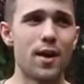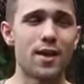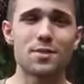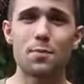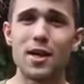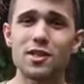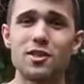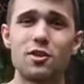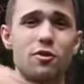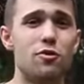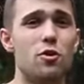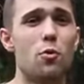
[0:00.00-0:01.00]
Especially
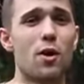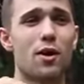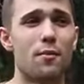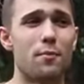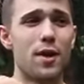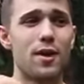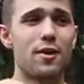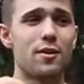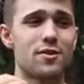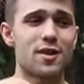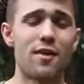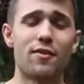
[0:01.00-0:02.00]
your newer
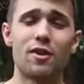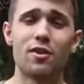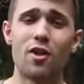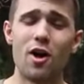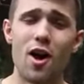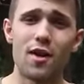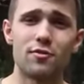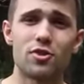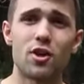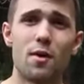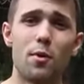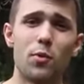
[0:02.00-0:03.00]
competitors, they have a lot of
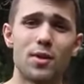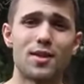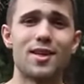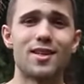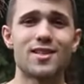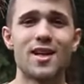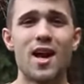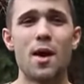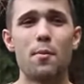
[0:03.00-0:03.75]
trouble with this,